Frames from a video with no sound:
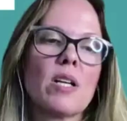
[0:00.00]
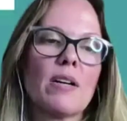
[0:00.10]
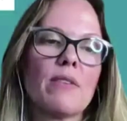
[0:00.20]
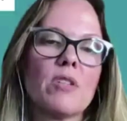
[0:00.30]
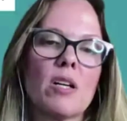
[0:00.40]

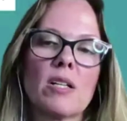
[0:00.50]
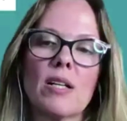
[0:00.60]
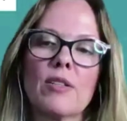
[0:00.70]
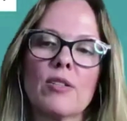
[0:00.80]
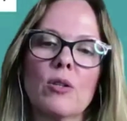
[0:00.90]
I've not
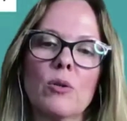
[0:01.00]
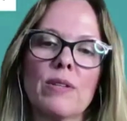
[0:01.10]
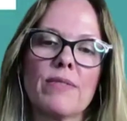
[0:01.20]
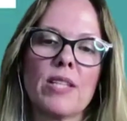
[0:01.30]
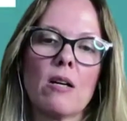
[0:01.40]
gotten a hold
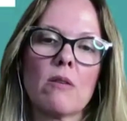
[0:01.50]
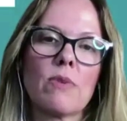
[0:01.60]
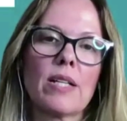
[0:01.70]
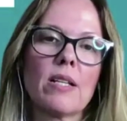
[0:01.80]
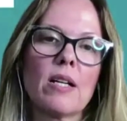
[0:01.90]
of yet.
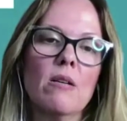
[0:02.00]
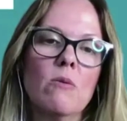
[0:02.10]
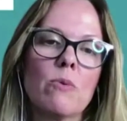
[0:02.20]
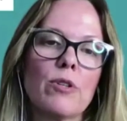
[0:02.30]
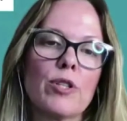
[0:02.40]
Right
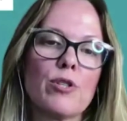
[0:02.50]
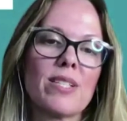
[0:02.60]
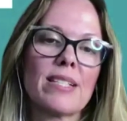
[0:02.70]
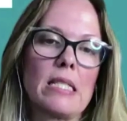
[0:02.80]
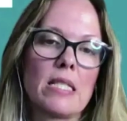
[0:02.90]
now, we're
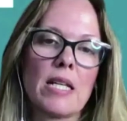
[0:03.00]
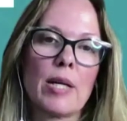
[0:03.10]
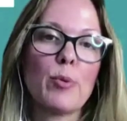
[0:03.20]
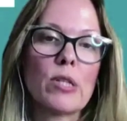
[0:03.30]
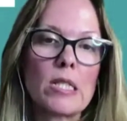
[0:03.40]
using Stay
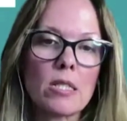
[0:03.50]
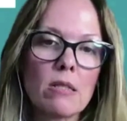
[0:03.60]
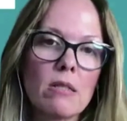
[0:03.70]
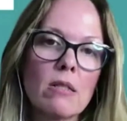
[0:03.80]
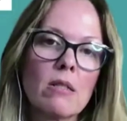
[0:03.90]
Put,
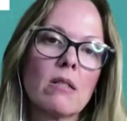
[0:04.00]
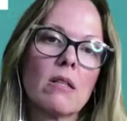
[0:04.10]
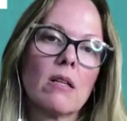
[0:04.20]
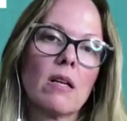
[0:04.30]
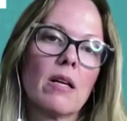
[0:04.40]

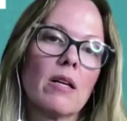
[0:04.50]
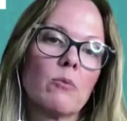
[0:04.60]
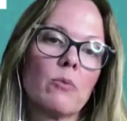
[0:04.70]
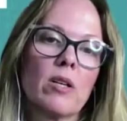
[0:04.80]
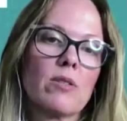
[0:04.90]

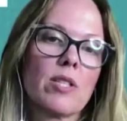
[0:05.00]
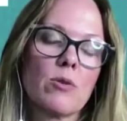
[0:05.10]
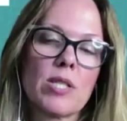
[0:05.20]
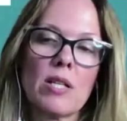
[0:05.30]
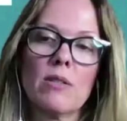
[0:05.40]
and we
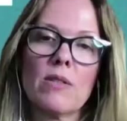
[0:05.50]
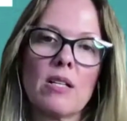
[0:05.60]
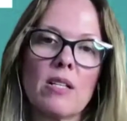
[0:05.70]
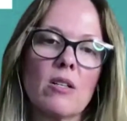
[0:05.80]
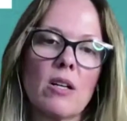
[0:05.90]
also sell
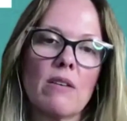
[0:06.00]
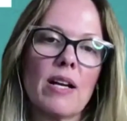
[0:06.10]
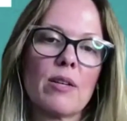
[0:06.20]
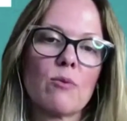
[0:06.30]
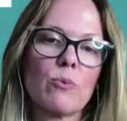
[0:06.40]
that here. I've
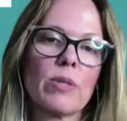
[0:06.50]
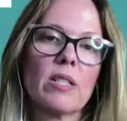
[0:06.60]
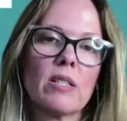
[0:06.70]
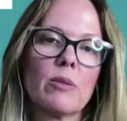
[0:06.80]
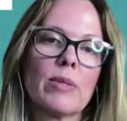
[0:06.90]
had
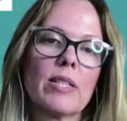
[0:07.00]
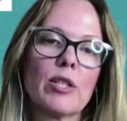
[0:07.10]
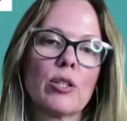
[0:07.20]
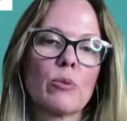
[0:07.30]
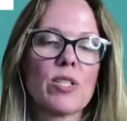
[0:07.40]
really,
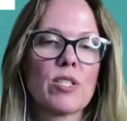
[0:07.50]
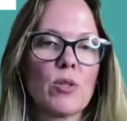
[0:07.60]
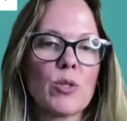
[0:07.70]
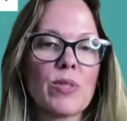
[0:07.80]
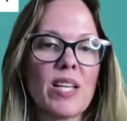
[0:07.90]
really good
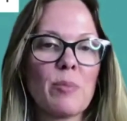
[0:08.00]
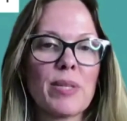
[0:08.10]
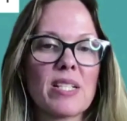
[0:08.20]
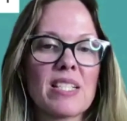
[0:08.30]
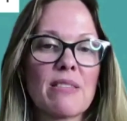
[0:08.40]
results with that
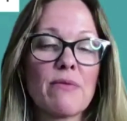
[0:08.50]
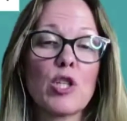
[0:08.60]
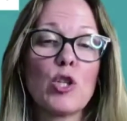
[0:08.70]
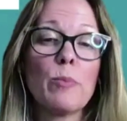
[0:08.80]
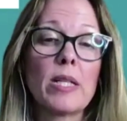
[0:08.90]
because of
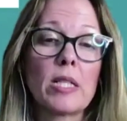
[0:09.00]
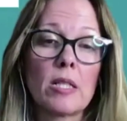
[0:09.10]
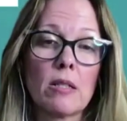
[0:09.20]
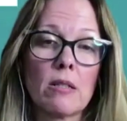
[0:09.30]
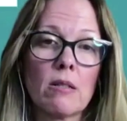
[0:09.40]
the
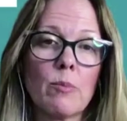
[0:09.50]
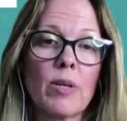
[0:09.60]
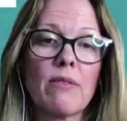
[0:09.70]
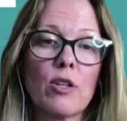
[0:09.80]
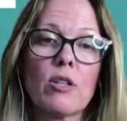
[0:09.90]
humidity.
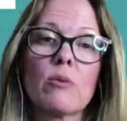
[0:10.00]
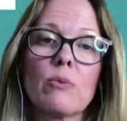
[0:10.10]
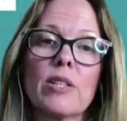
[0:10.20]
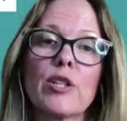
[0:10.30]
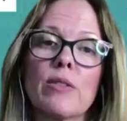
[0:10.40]
But I've heard
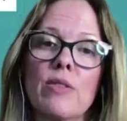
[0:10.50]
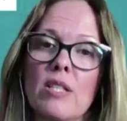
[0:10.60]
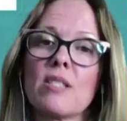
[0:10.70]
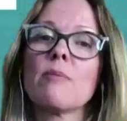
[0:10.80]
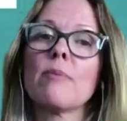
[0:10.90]
really good
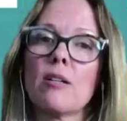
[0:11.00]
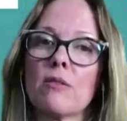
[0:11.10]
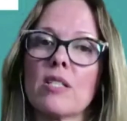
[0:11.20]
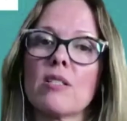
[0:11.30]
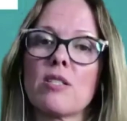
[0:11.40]
things
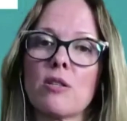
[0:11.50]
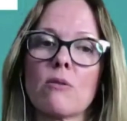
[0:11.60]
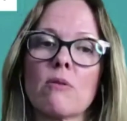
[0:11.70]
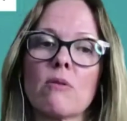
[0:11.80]
about these two.